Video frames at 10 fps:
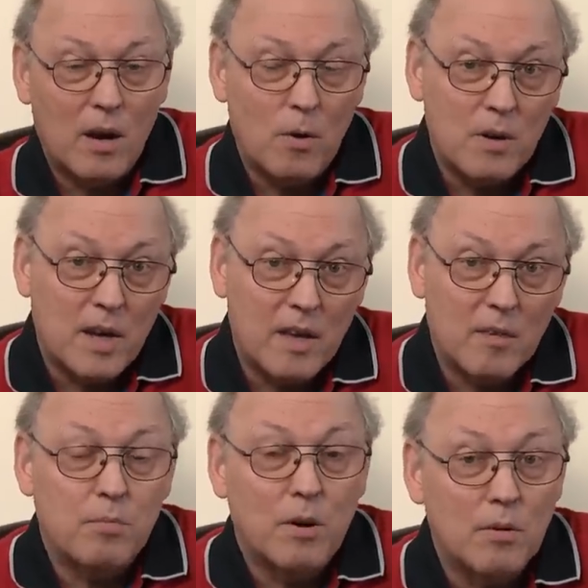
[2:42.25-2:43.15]

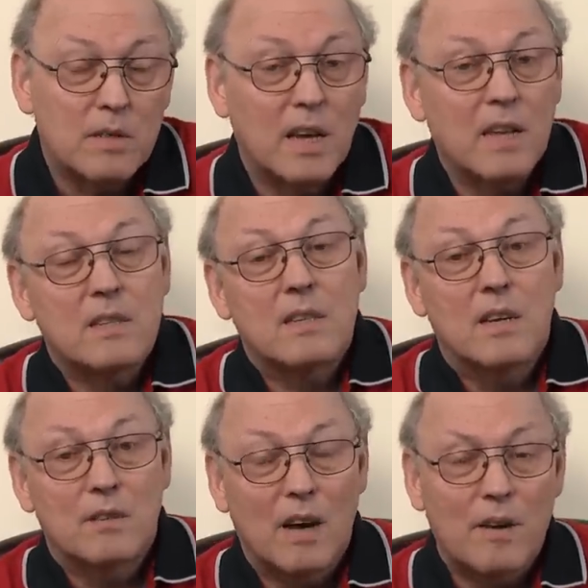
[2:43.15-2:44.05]
oaking process,
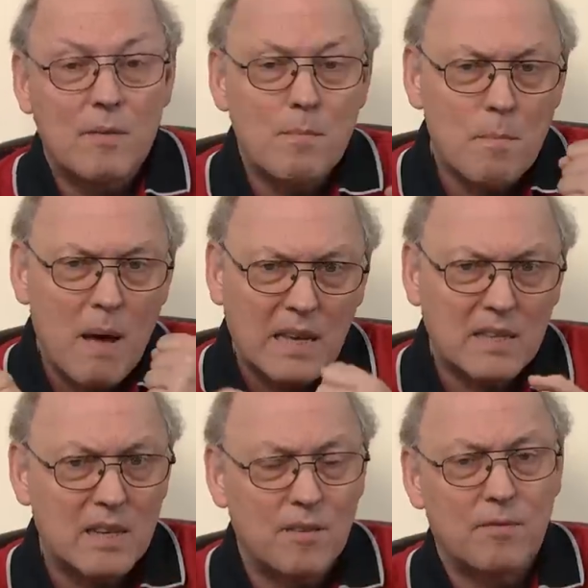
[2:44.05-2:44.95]
you have a
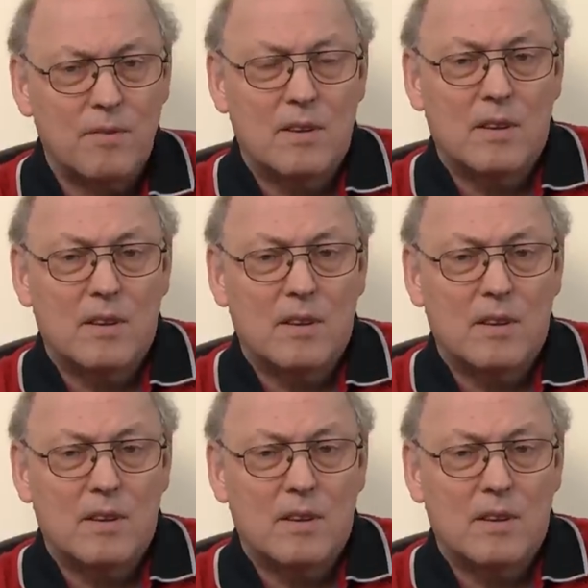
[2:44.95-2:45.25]
massive